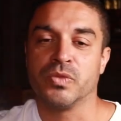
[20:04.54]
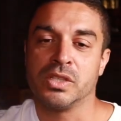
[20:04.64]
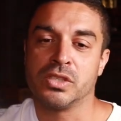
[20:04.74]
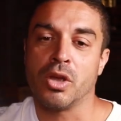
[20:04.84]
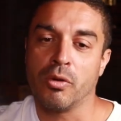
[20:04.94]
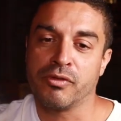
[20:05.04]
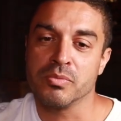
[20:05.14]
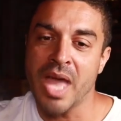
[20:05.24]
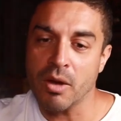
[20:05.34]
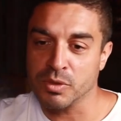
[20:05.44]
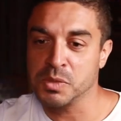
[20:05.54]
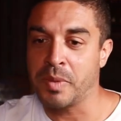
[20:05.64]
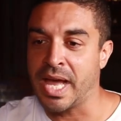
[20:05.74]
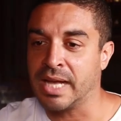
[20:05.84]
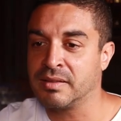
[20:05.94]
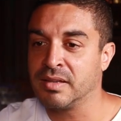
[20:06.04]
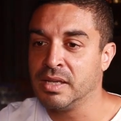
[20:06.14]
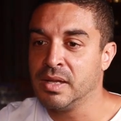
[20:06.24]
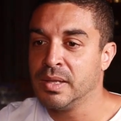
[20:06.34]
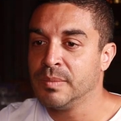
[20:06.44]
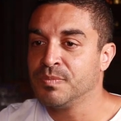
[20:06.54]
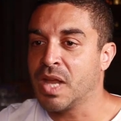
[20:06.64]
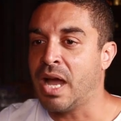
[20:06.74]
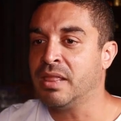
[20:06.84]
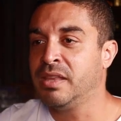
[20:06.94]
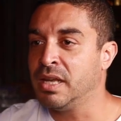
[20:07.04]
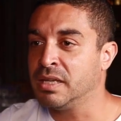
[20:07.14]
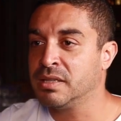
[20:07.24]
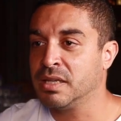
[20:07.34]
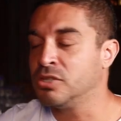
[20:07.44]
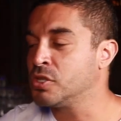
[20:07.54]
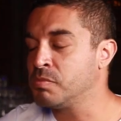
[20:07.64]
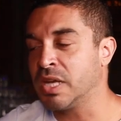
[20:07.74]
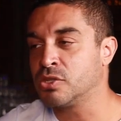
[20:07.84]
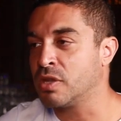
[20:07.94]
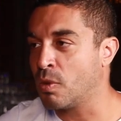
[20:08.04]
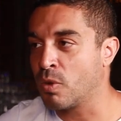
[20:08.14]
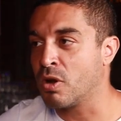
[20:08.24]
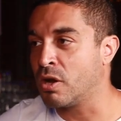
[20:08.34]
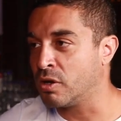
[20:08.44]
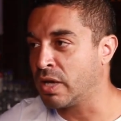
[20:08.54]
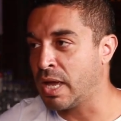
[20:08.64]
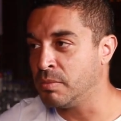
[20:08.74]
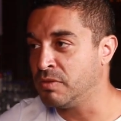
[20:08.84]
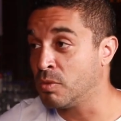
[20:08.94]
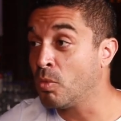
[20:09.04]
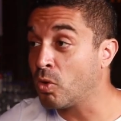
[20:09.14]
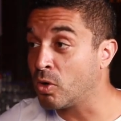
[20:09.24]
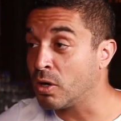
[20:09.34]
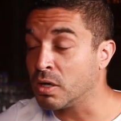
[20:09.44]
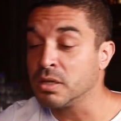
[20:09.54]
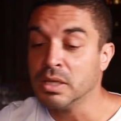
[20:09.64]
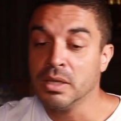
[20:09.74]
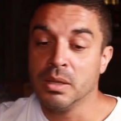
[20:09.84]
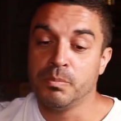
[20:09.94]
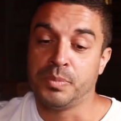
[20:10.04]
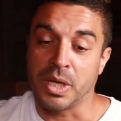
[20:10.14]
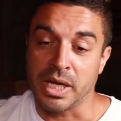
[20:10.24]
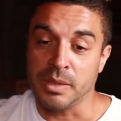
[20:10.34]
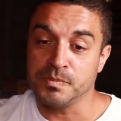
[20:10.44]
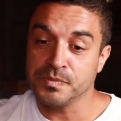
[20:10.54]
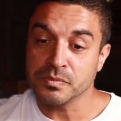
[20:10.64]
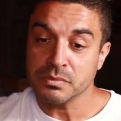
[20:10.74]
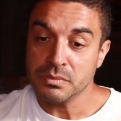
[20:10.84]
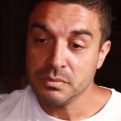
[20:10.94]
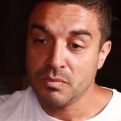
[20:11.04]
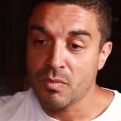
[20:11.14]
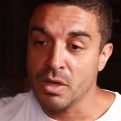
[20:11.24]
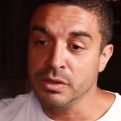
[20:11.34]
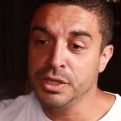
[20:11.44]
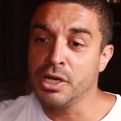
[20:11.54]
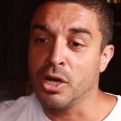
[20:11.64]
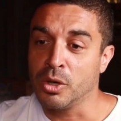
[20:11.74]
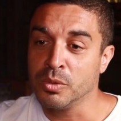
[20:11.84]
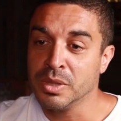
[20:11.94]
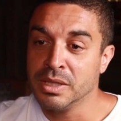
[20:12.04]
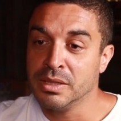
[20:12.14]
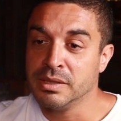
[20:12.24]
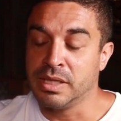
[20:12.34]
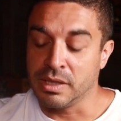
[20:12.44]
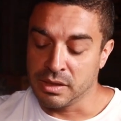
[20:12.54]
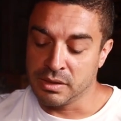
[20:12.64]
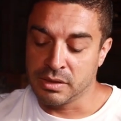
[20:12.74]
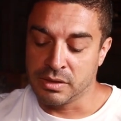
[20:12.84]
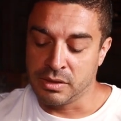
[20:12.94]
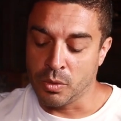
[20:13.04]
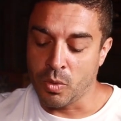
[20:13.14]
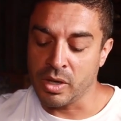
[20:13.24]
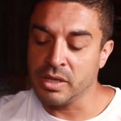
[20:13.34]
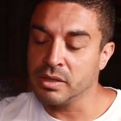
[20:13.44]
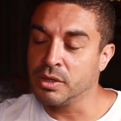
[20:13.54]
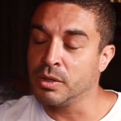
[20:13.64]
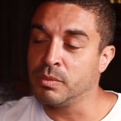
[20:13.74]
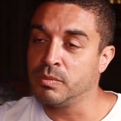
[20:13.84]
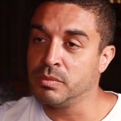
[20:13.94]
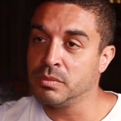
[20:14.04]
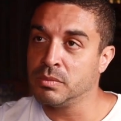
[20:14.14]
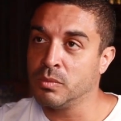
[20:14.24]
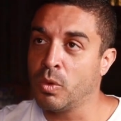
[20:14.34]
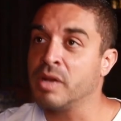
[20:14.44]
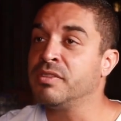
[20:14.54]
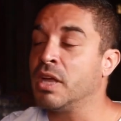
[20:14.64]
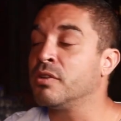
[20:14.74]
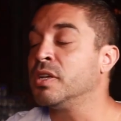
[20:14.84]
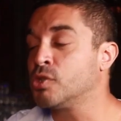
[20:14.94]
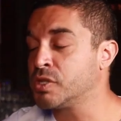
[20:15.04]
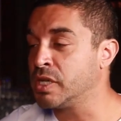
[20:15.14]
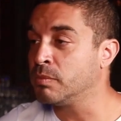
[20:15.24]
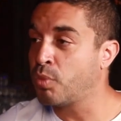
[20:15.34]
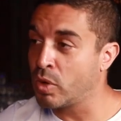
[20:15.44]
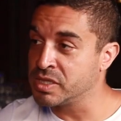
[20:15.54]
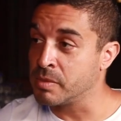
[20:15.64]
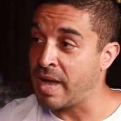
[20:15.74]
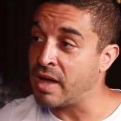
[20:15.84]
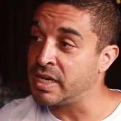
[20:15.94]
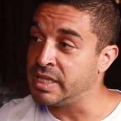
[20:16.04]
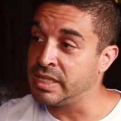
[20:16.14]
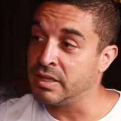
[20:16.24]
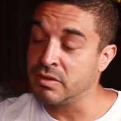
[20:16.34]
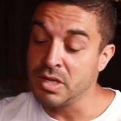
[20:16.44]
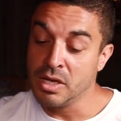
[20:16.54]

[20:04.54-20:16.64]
So from that respect, I think it just makes sure that we're on our game even more. But you know, the one of the other interesting points about it is